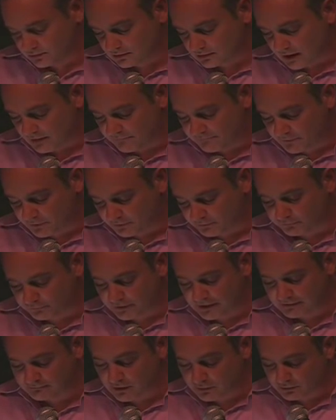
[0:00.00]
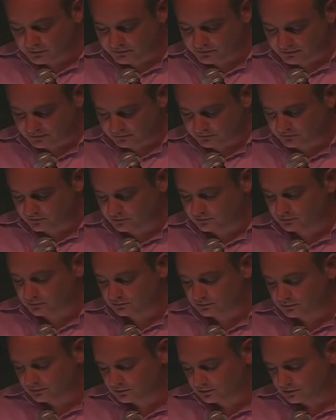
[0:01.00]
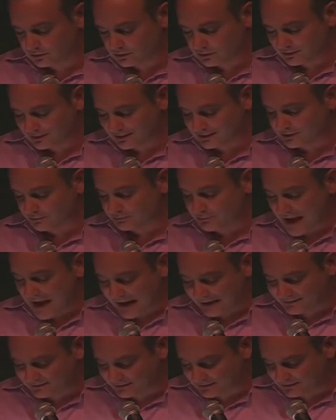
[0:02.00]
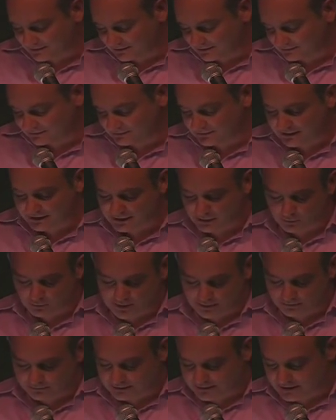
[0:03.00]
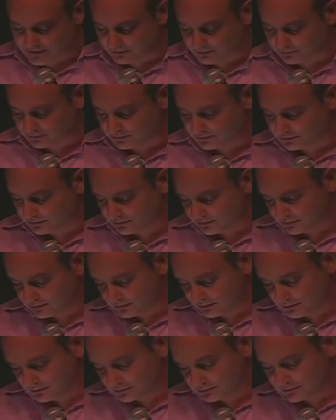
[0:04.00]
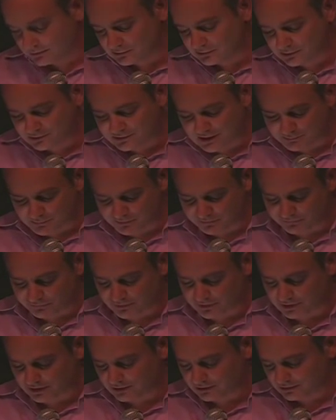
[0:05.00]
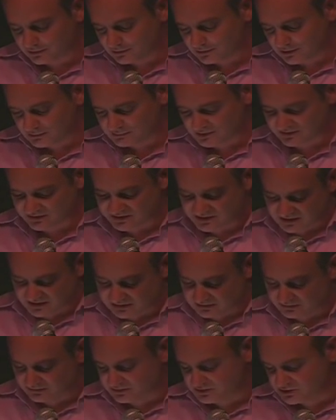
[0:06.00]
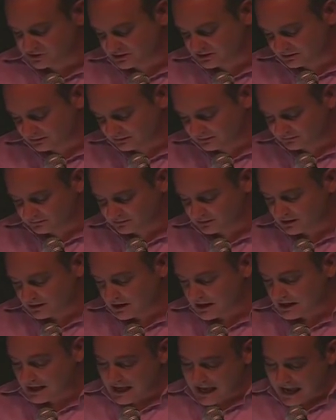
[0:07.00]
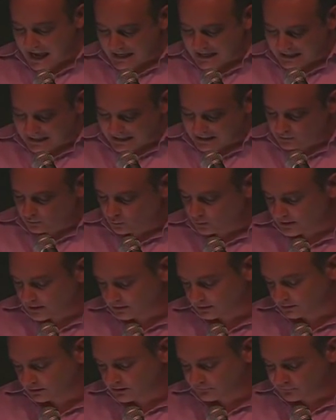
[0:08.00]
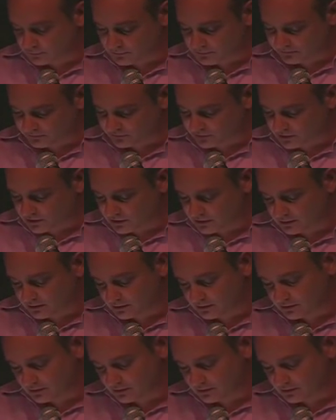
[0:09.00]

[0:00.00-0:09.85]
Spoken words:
I felt afraid of other things too, like the packs of kids kicking around town. They looked at me funny, in my sneakers and jeans, and a hat I had to wear to cover my scar.